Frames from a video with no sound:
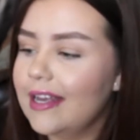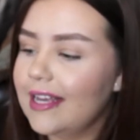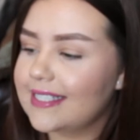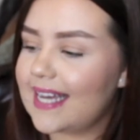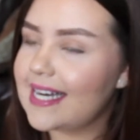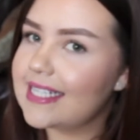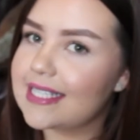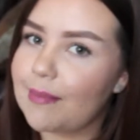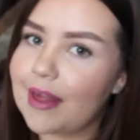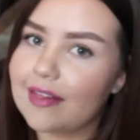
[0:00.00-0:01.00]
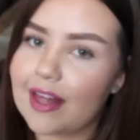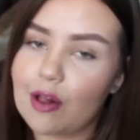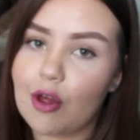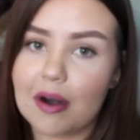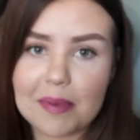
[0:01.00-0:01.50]
because that is something that a
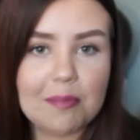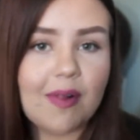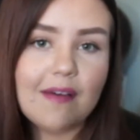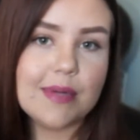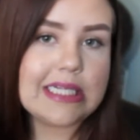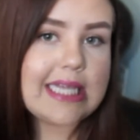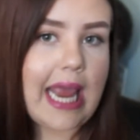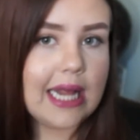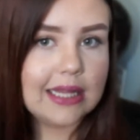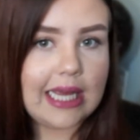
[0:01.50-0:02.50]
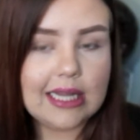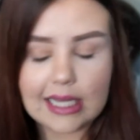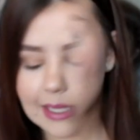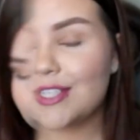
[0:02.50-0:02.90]
lot of people have been saying lately.